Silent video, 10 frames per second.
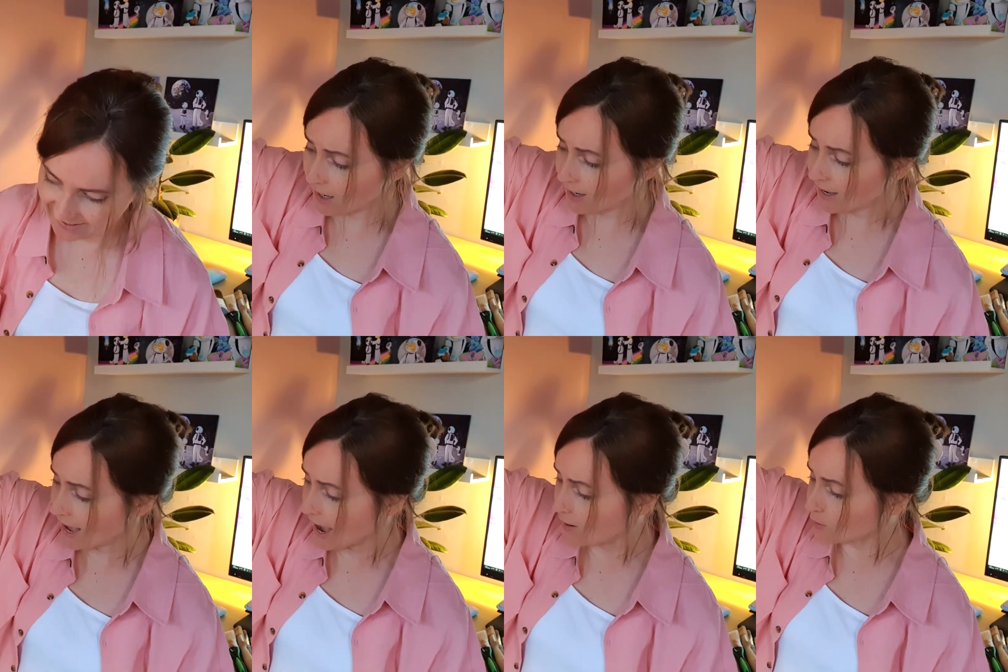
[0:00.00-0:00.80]

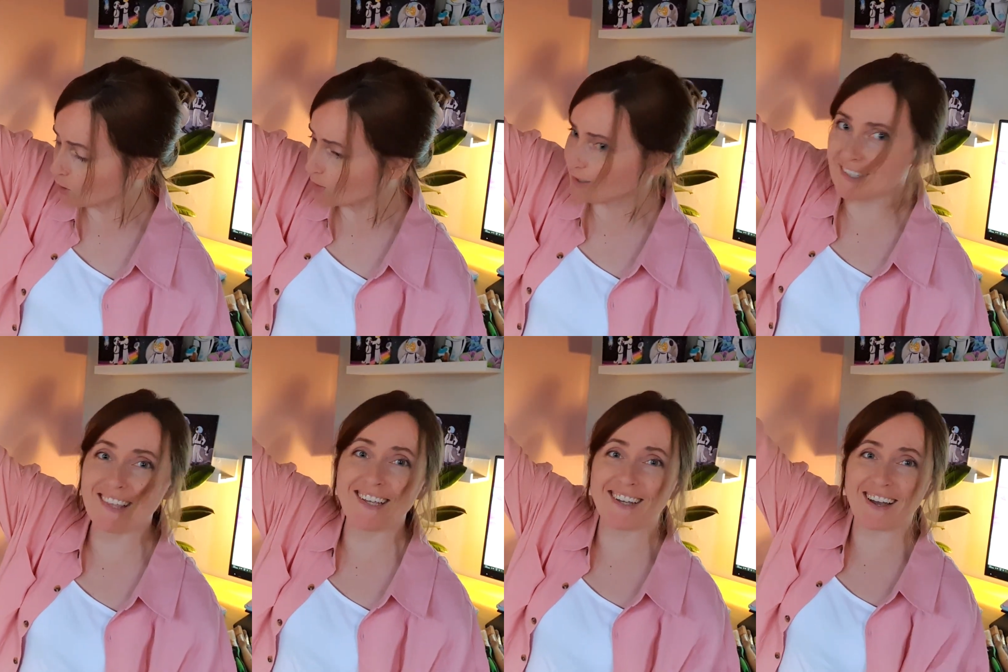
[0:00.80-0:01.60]
How tall do you
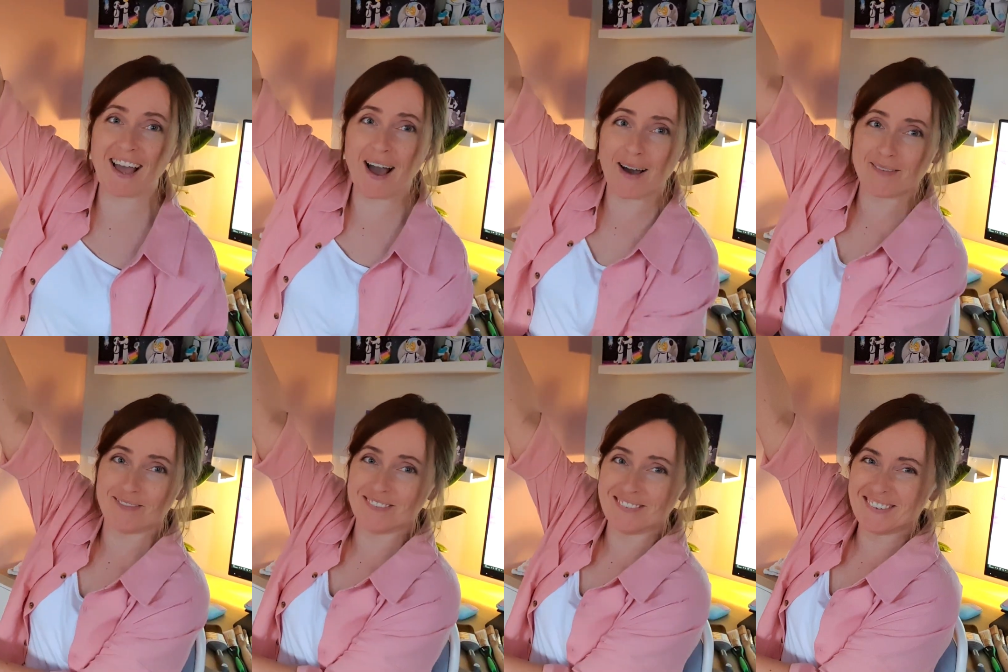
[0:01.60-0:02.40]
think I
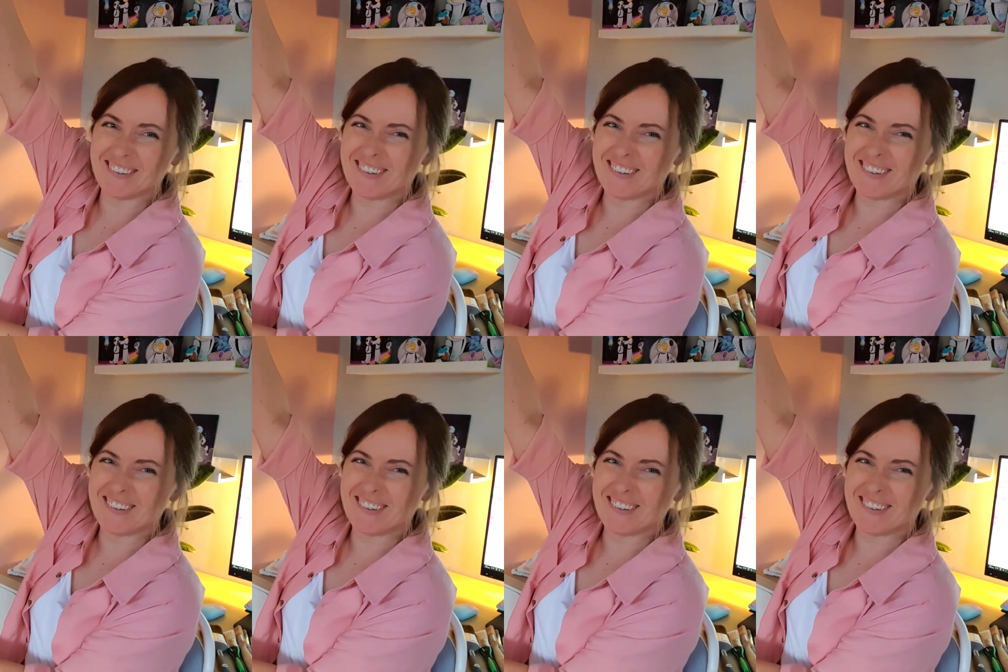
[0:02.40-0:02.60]
am?